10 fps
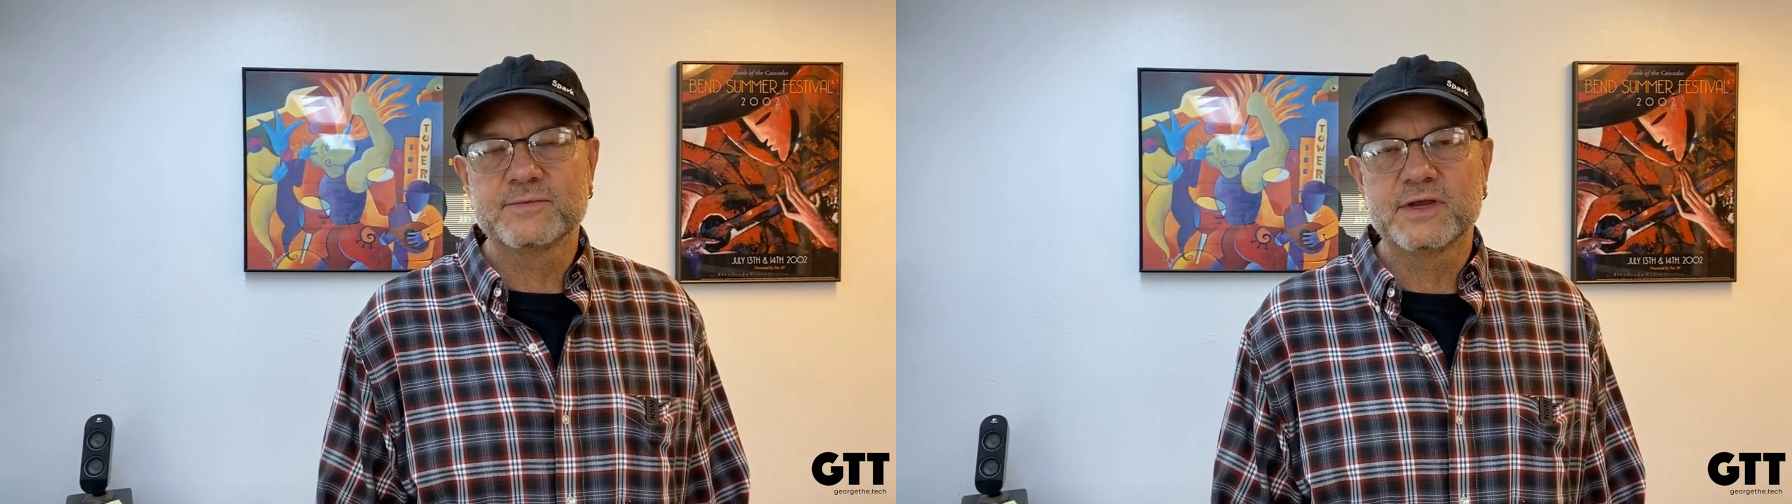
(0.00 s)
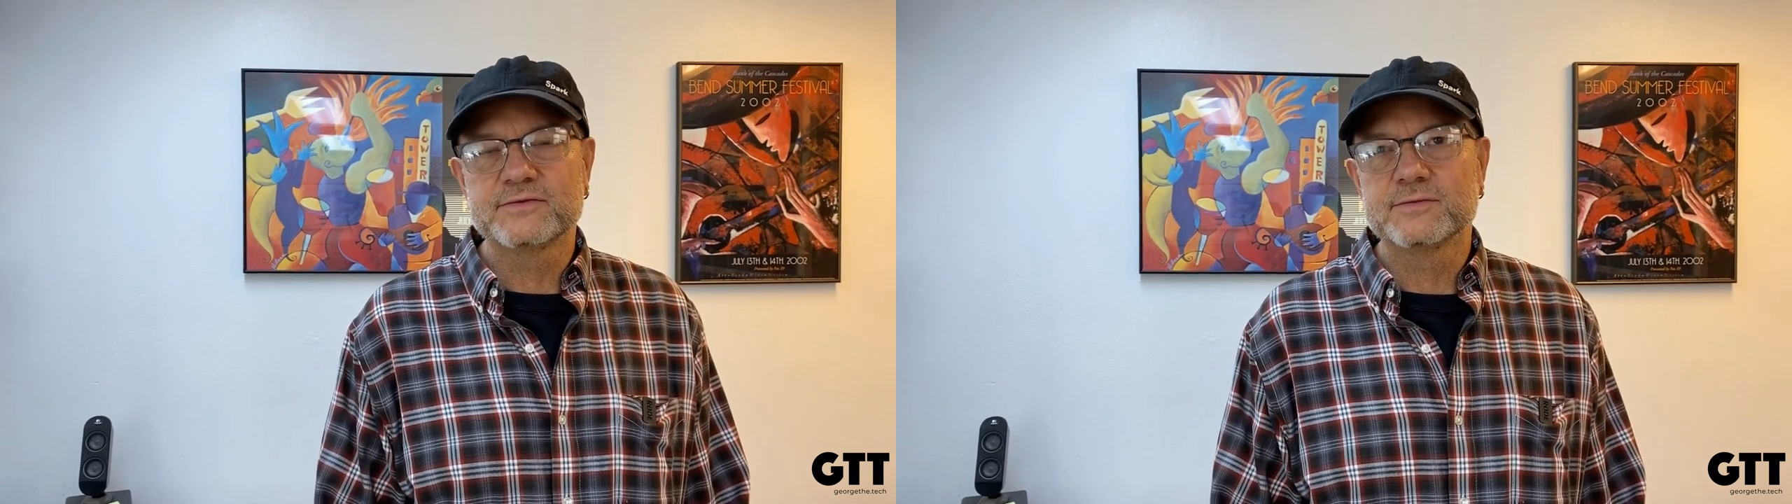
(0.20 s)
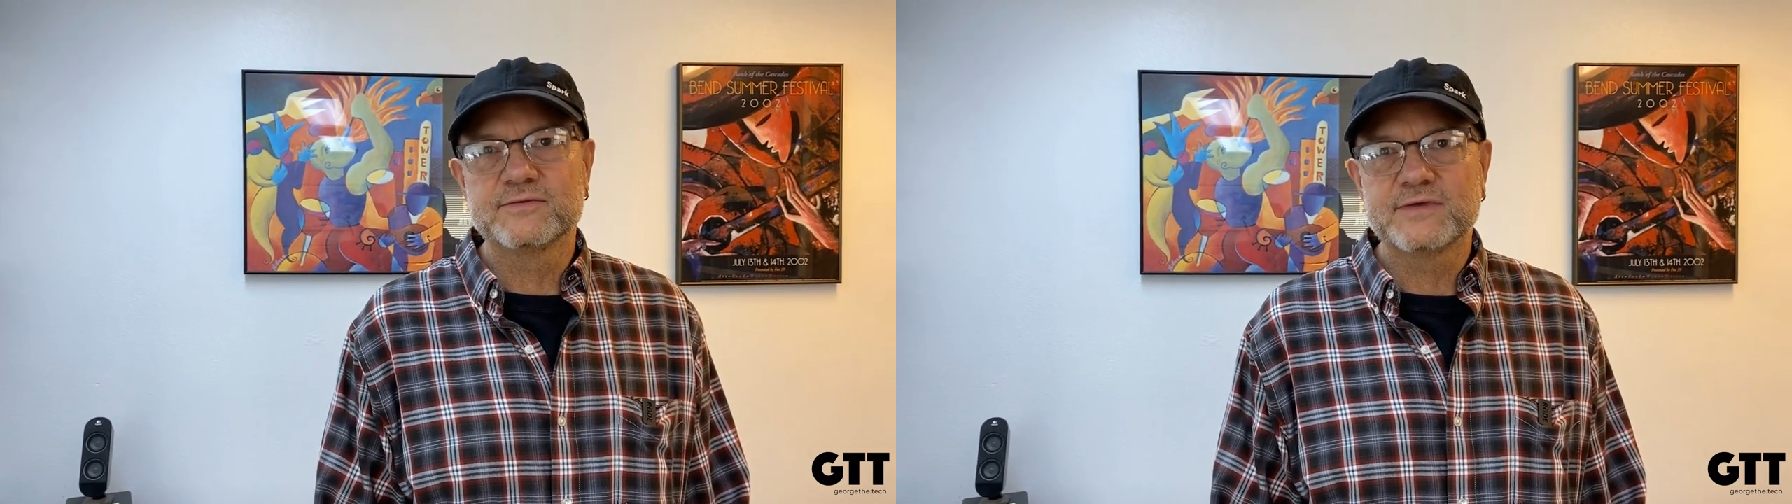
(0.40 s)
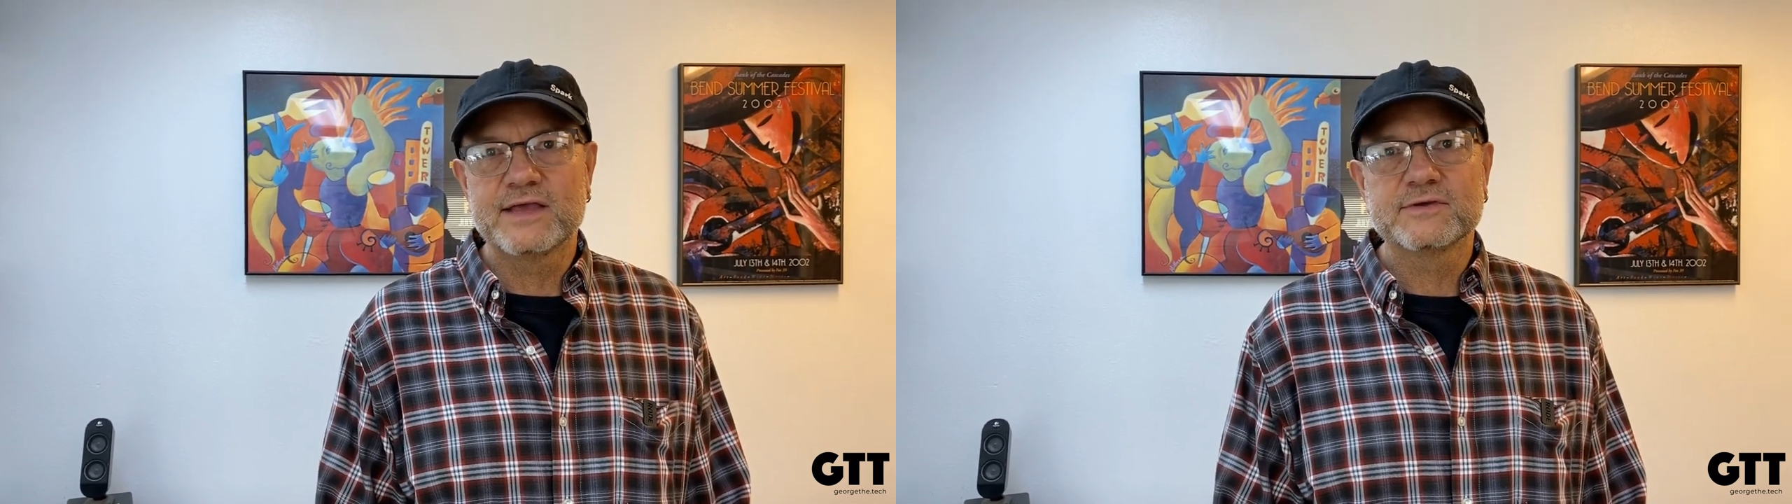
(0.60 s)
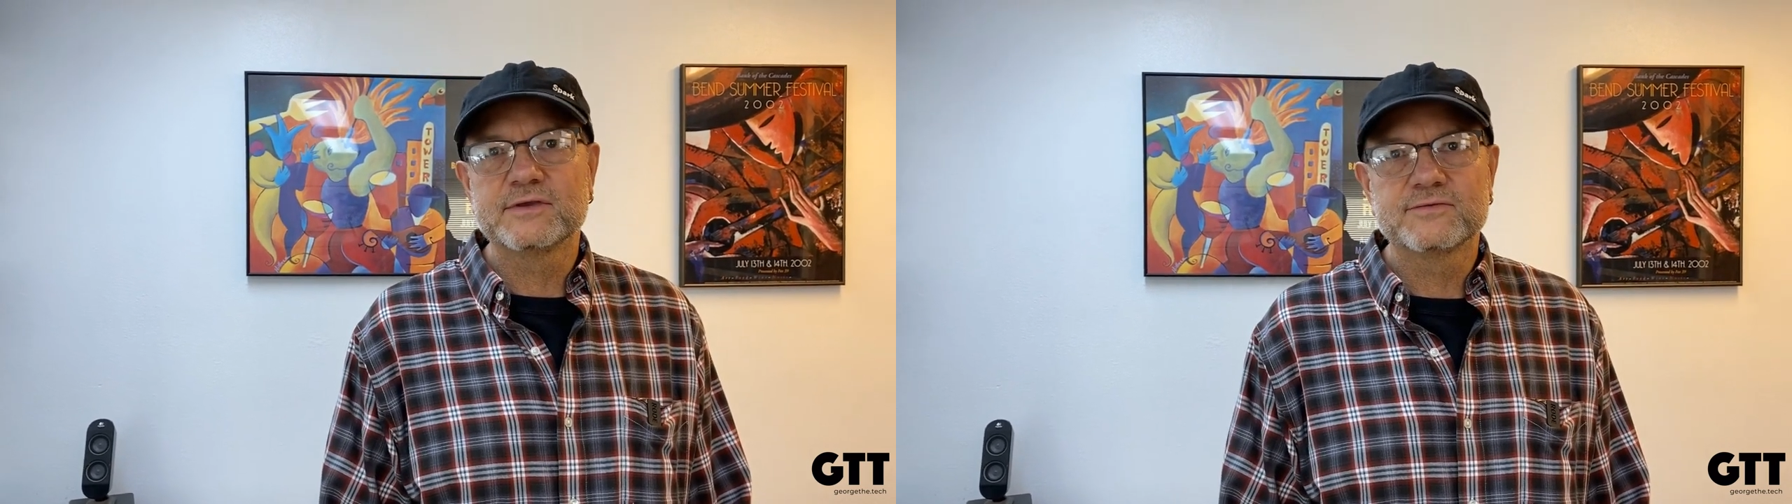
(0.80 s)
customers
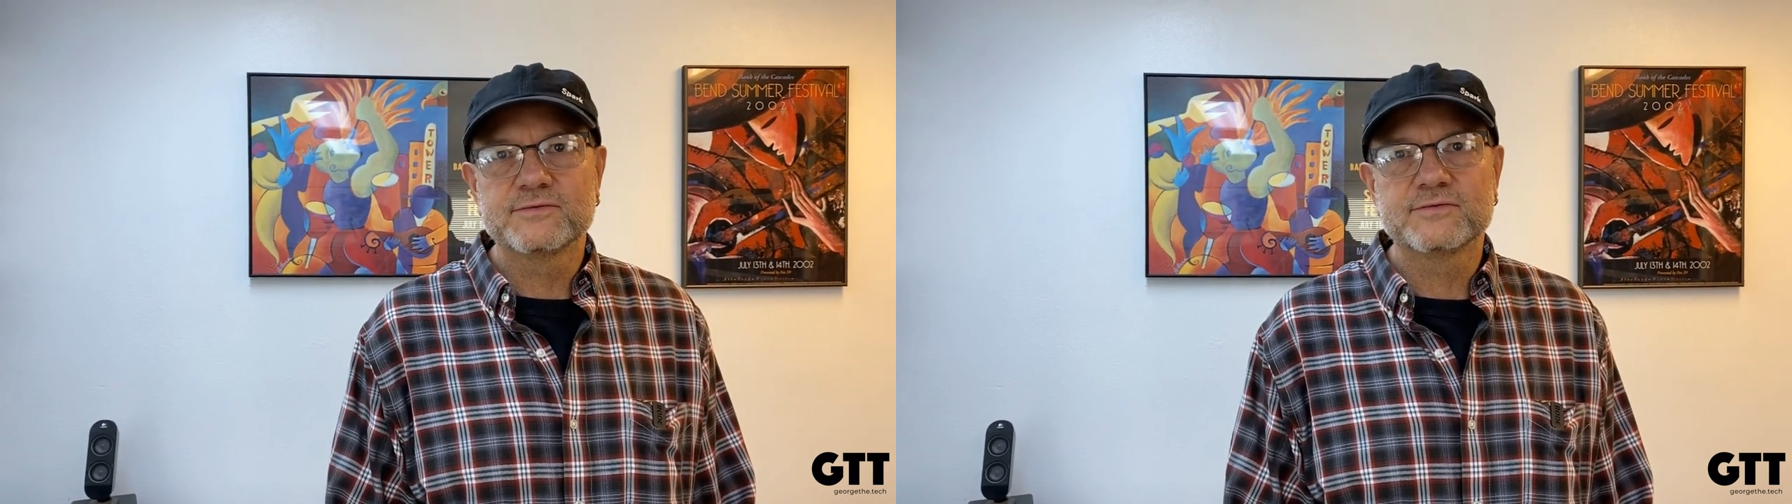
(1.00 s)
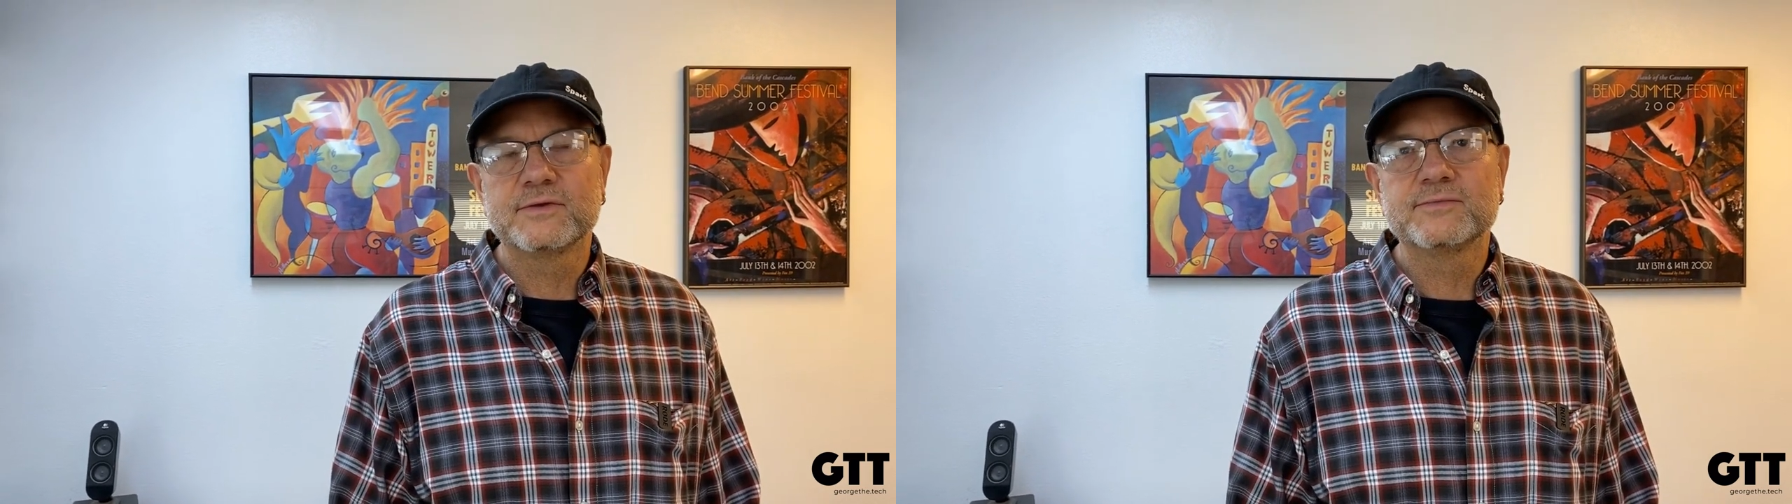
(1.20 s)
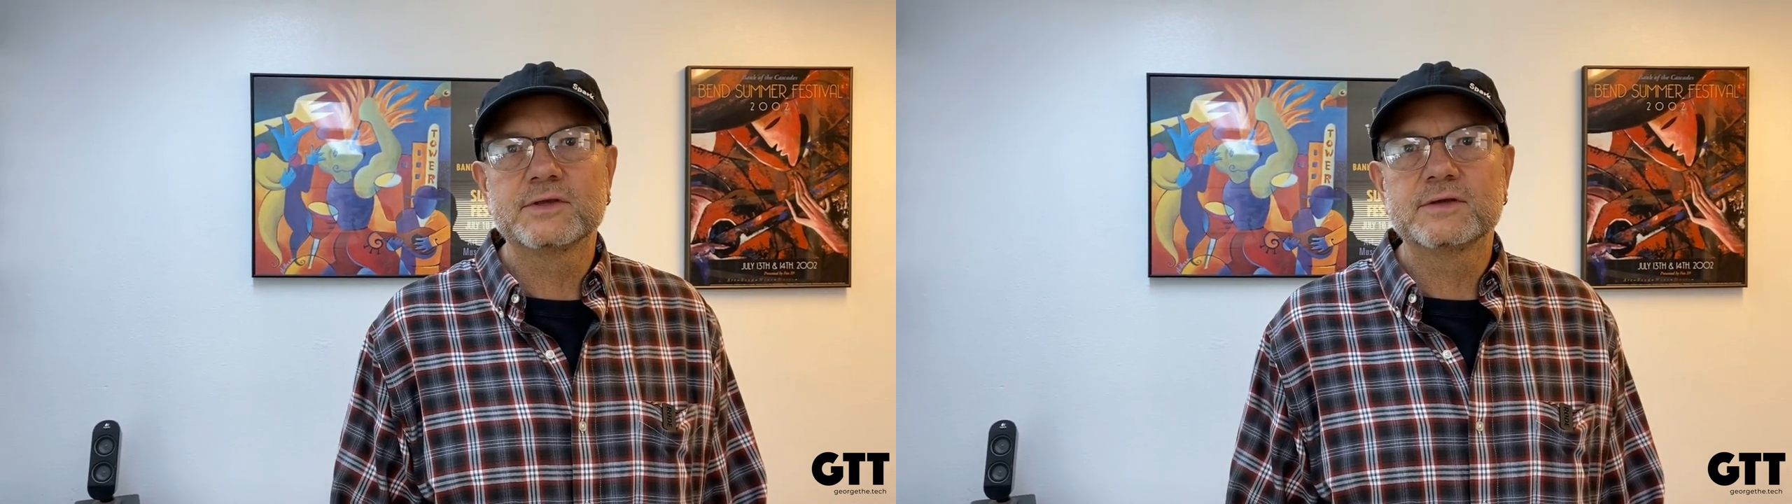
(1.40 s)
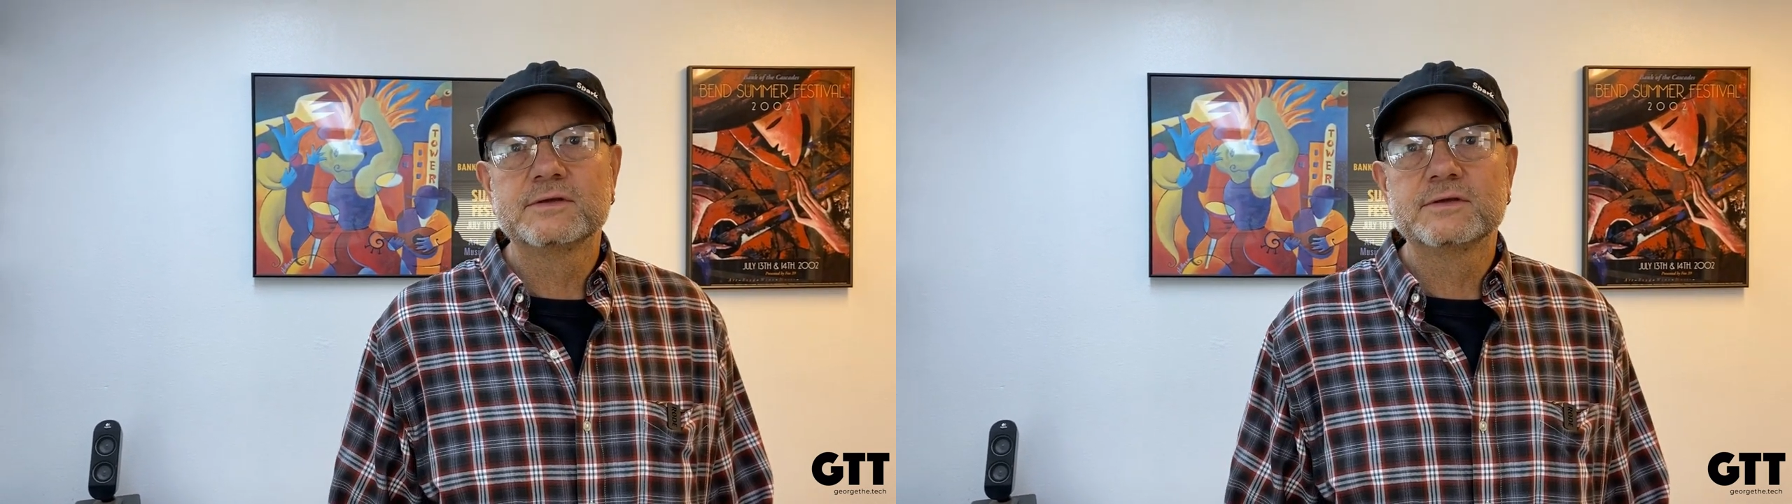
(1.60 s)
asking us for something.